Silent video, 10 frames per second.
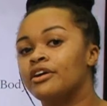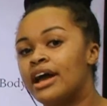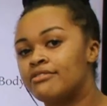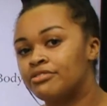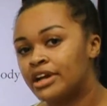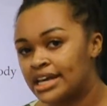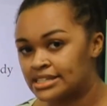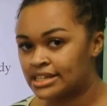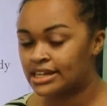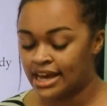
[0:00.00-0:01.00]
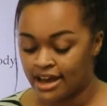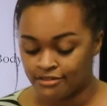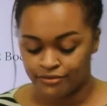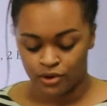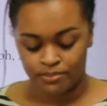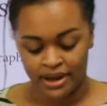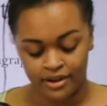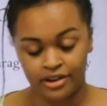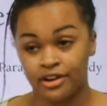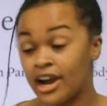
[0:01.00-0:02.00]
every essay to have 4
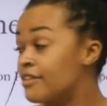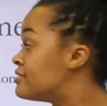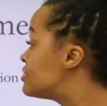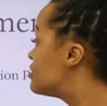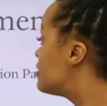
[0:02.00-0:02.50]
paragraphs,